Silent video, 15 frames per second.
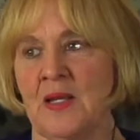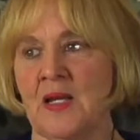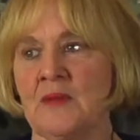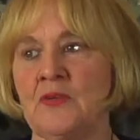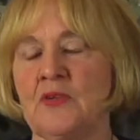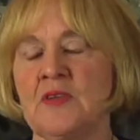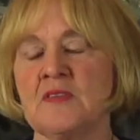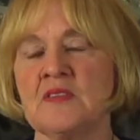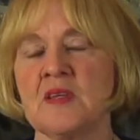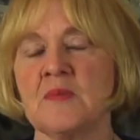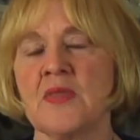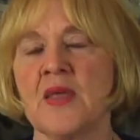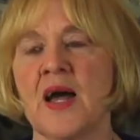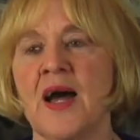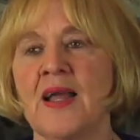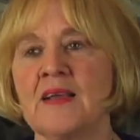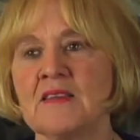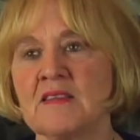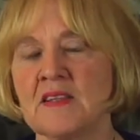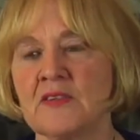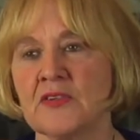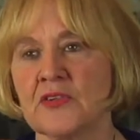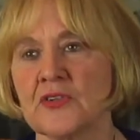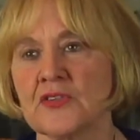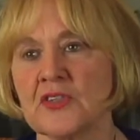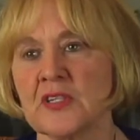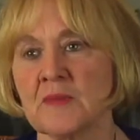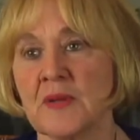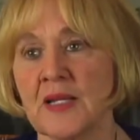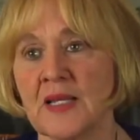I'm doing some of the highest level
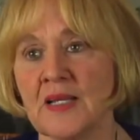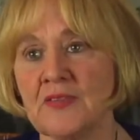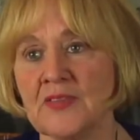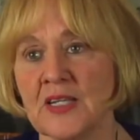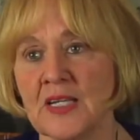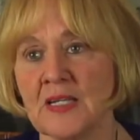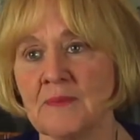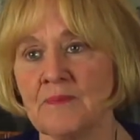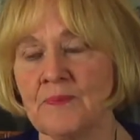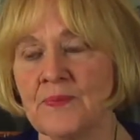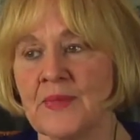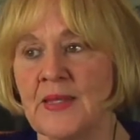nursing in my lifetime.